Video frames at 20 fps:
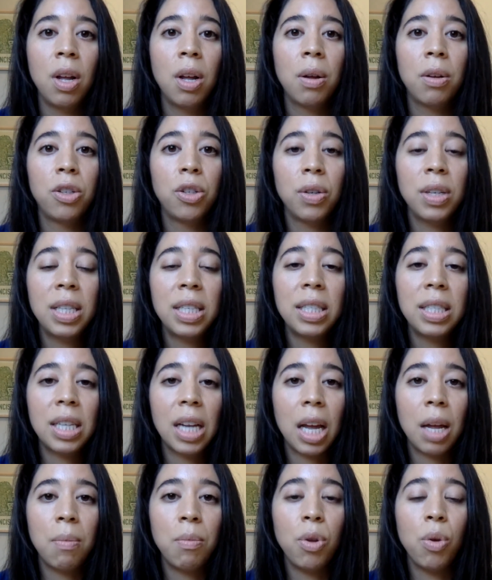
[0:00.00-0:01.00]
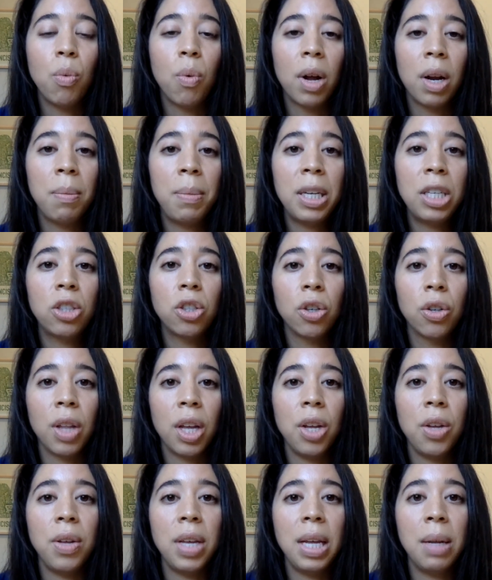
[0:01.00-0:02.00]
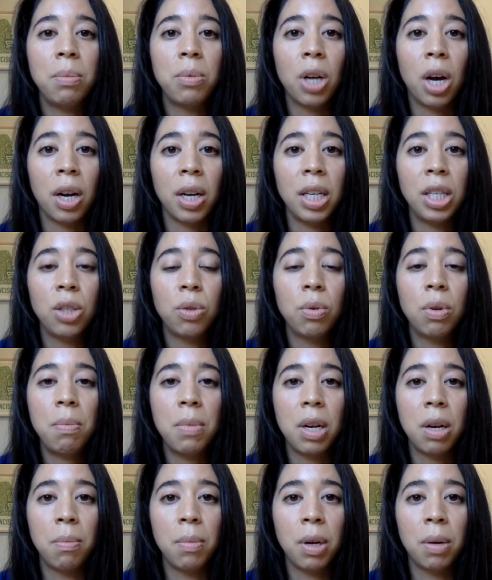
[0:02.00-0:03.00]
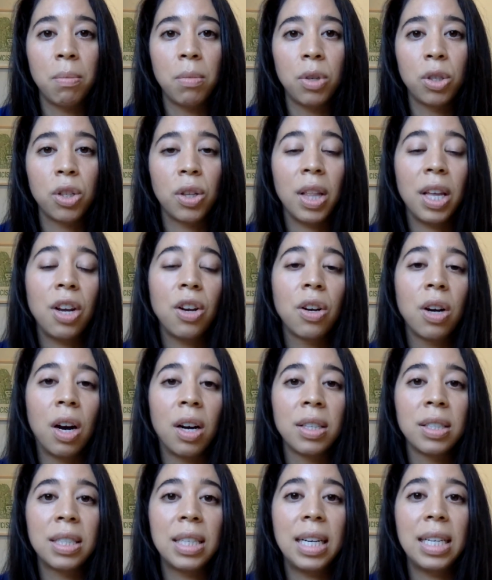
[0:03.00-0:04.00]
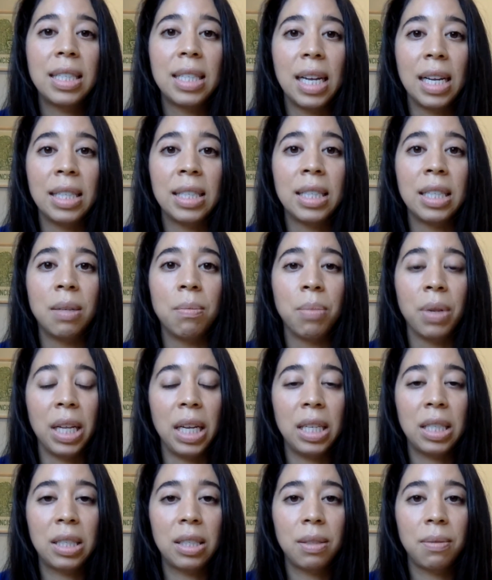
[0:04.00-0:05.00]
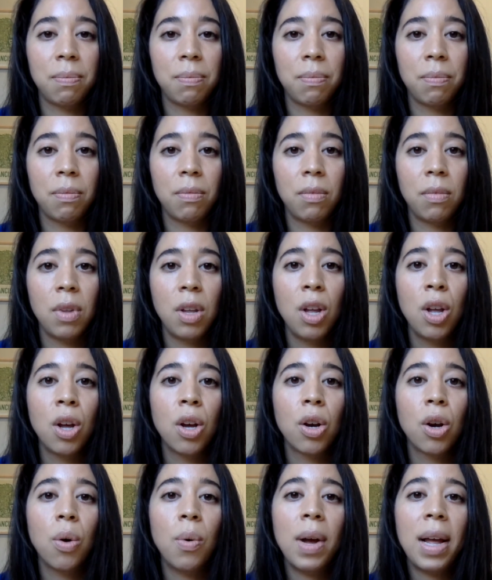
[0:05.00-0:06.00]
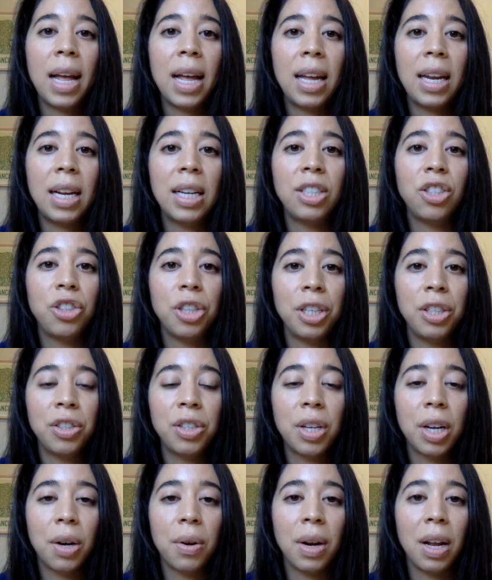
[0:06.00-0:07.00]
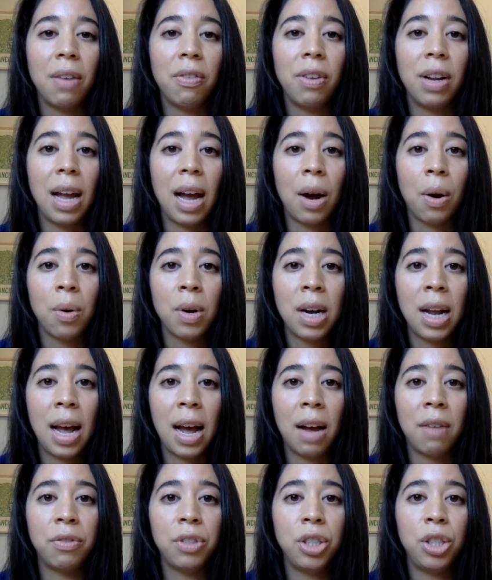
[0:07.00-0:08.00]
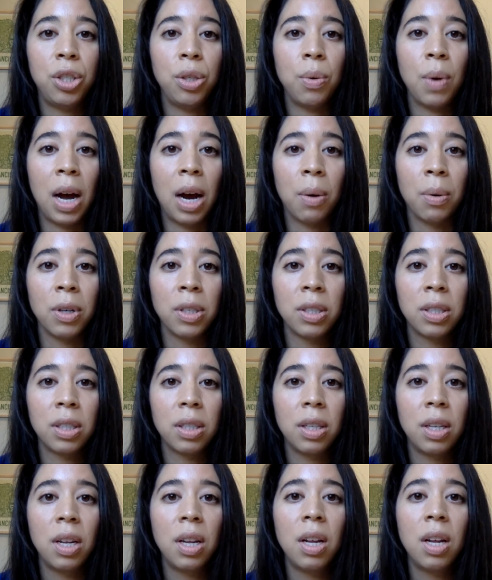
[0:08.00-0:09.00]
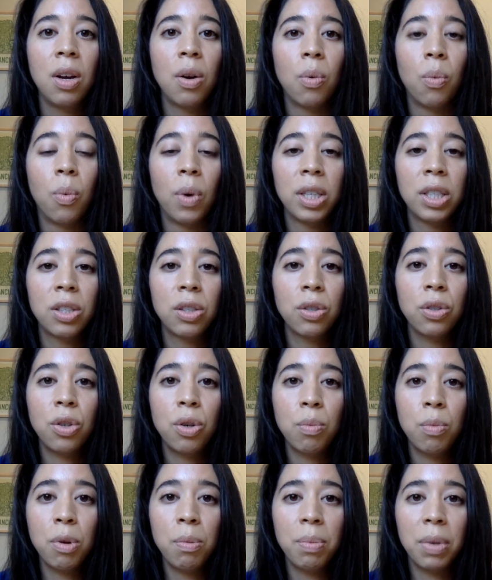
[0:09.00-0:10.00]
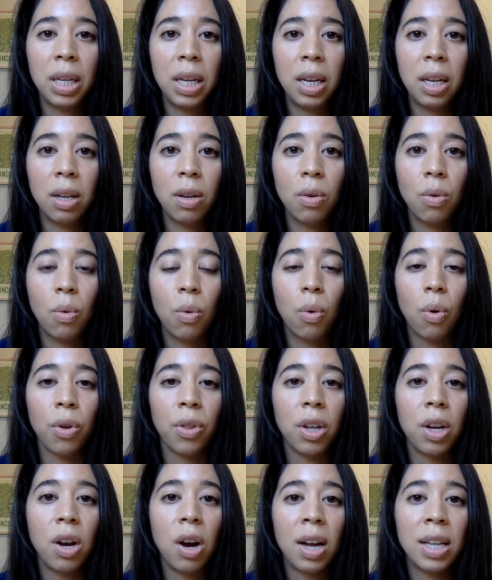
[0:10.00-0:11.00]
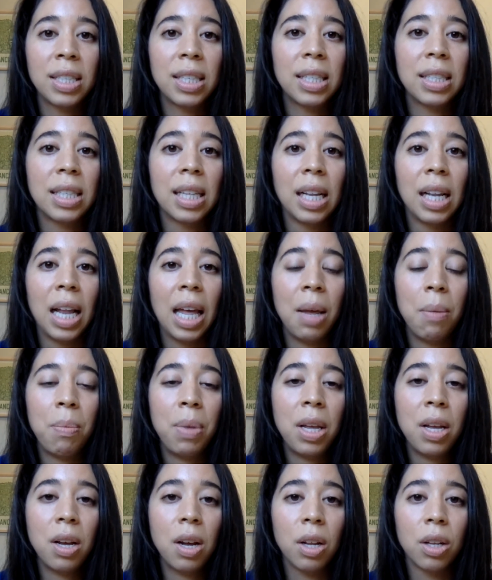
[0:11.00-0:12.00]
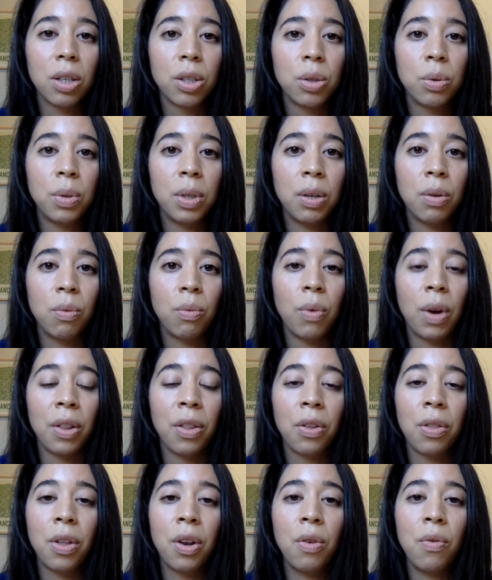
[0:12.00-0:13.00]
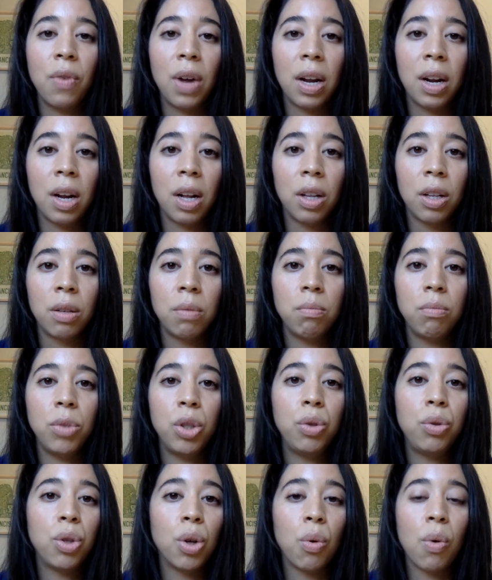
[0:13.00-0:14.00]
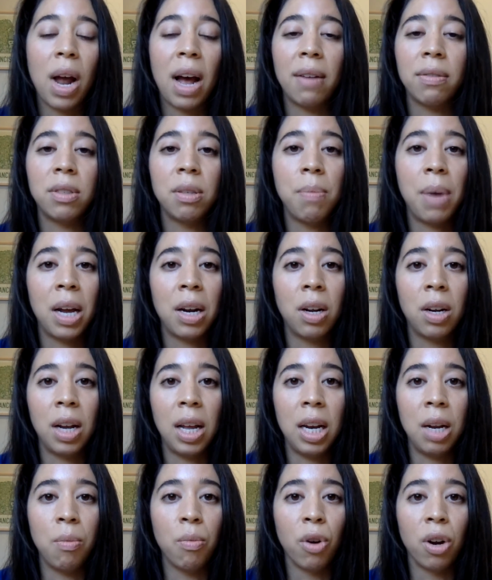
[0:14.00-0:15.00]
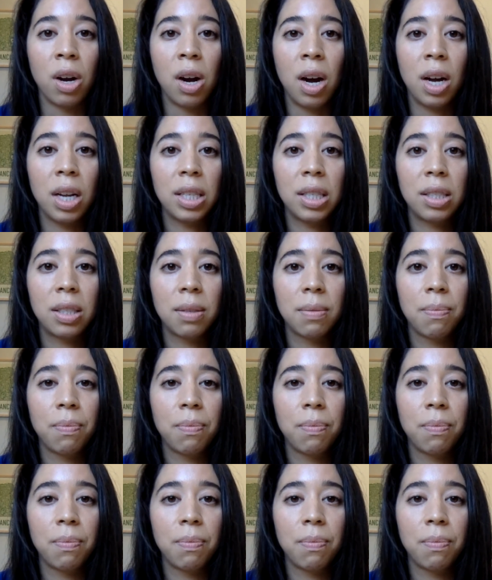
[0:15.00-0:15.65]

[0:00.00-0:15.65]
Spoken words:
During this time, you want to make sure that you keep talking to a minimum so that your gauze stays nice and in place. Go ahead and change it out every hour and a half to 2 hours. Once there's no more bleeding or the gauze has a light pink color to it rather than a red color, you don't have to bite on any more gauze.